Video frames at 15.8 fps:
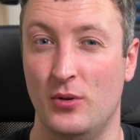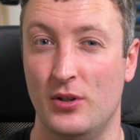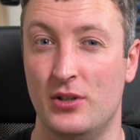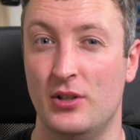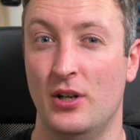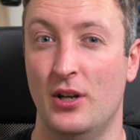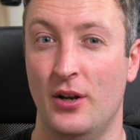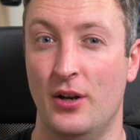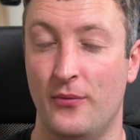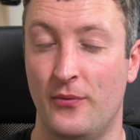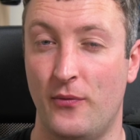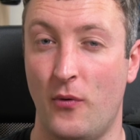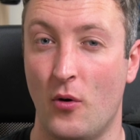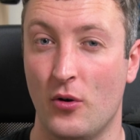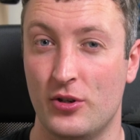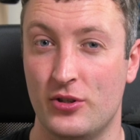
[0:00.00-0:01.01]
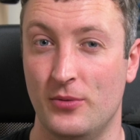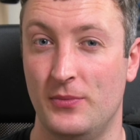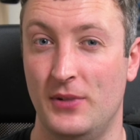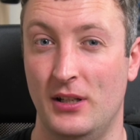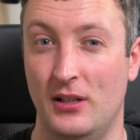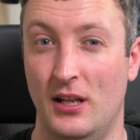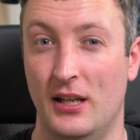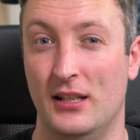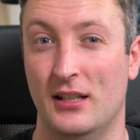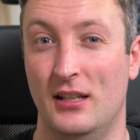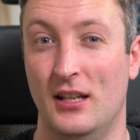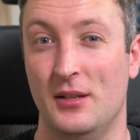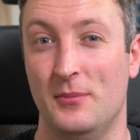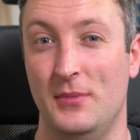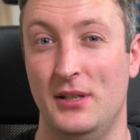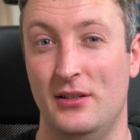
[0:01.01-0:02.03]
it for something like a
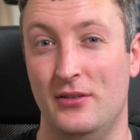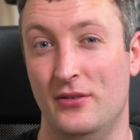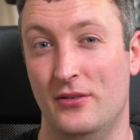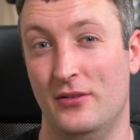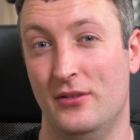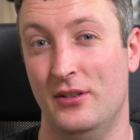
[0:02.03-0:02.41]
light meter.